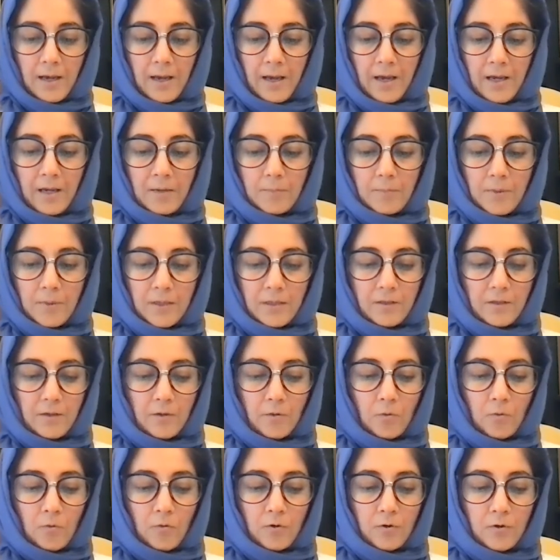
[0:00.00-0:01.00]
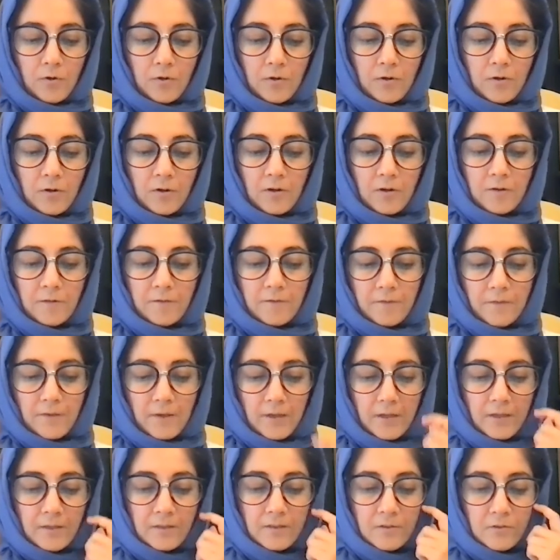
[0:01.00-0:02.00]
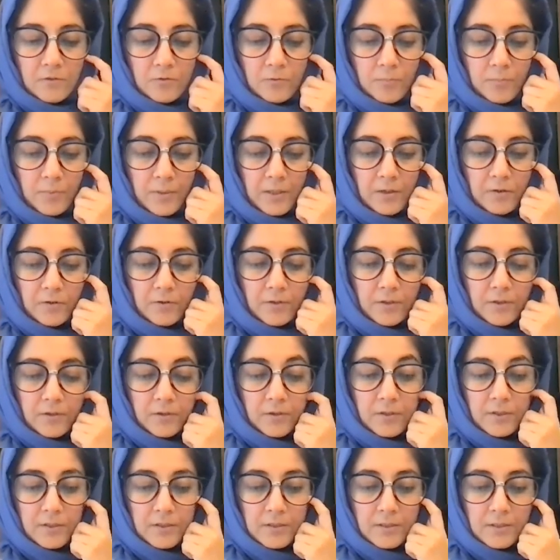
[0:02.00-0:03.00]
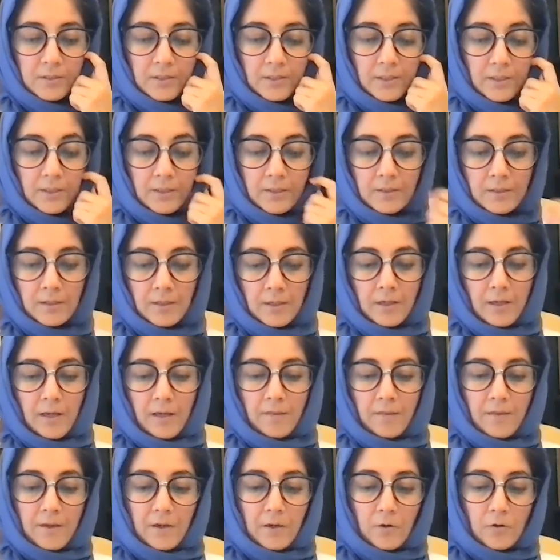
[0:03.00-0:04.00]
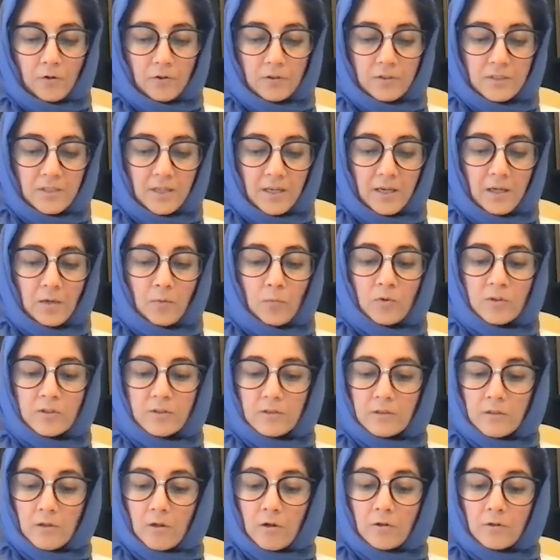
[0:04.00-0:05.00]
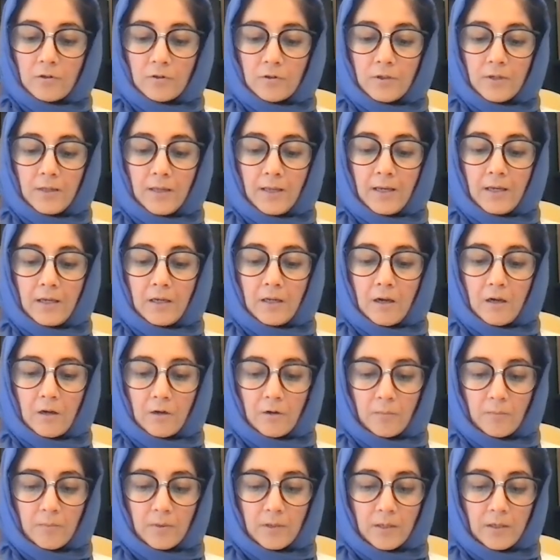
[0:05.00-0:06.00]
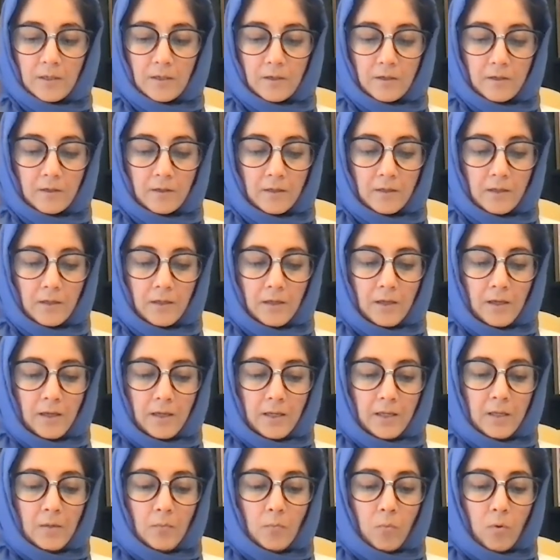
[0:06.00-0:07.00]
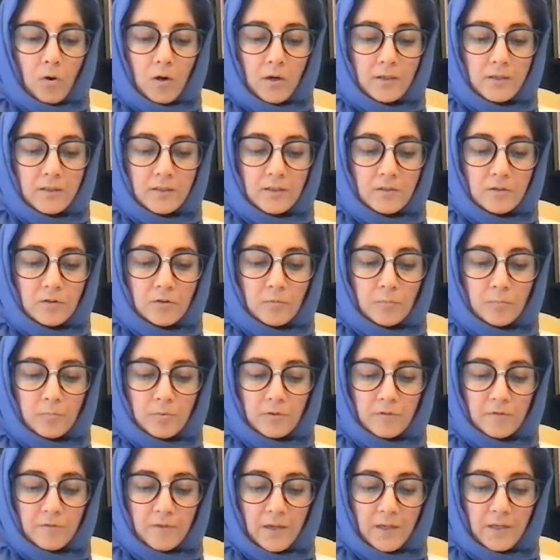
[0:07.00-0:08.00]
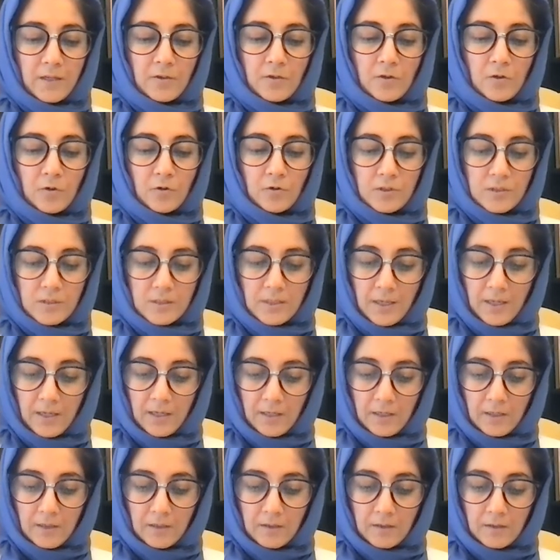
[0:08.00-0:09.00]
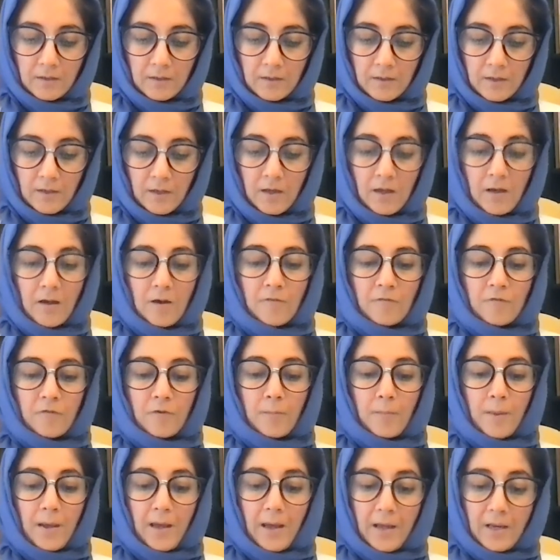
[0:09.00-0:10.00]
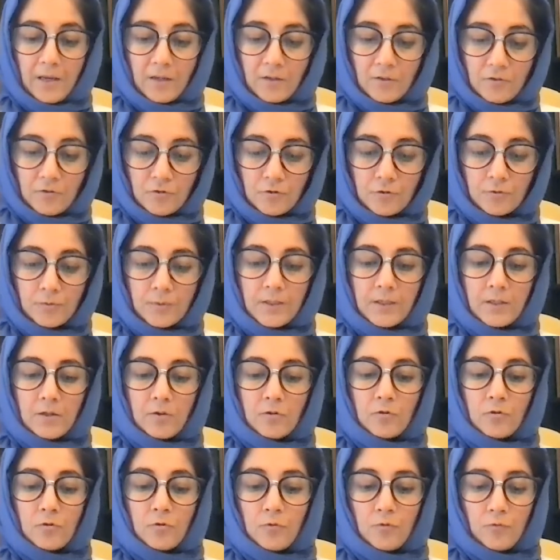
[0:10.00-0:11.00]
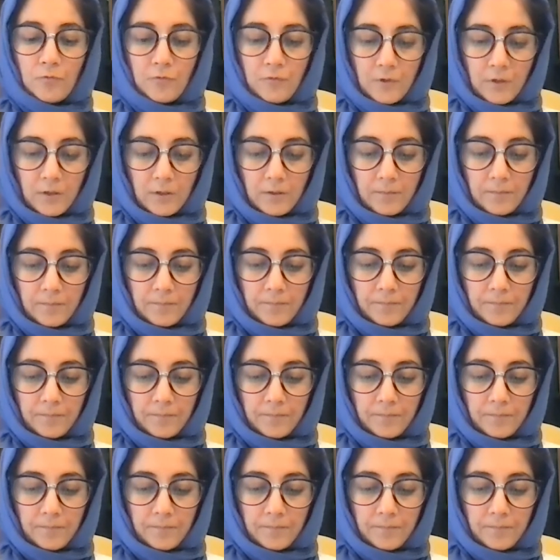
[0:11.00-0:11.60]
and by the order of his superior Yazid that Hussein was slaughtered in Karbala. He wanted to prevent Hussein from entering Kufa,